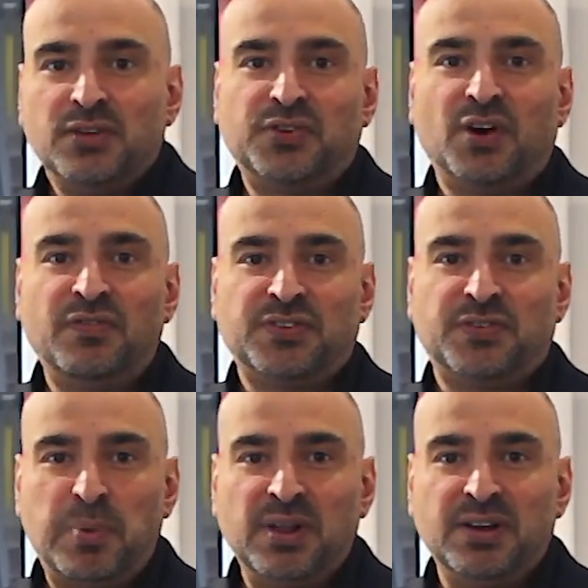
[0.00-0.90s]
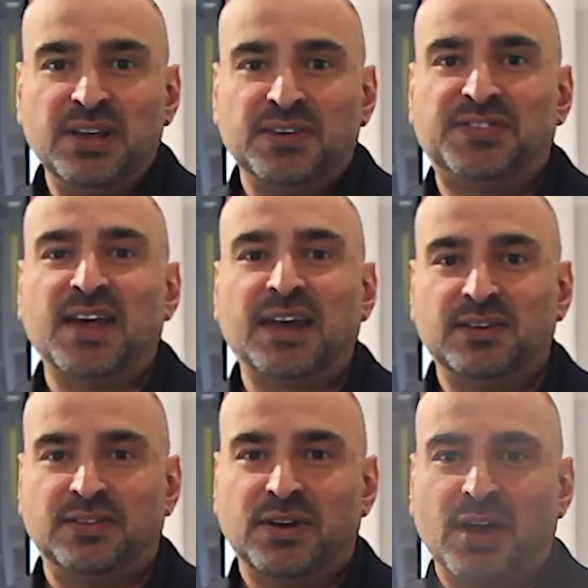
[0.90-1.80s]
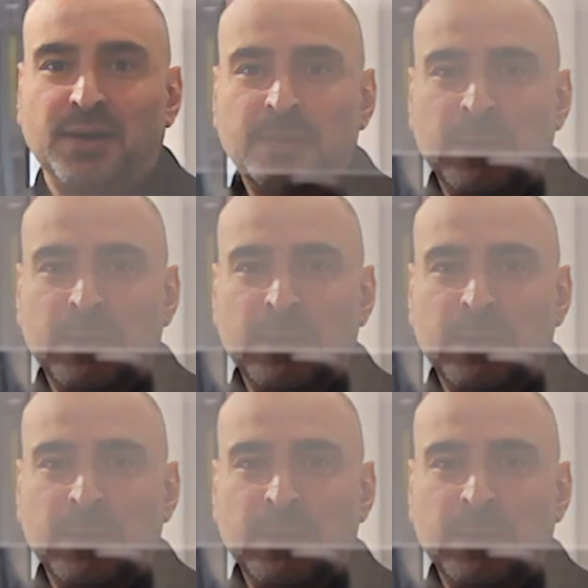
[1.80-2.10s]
the serviceability is second to none.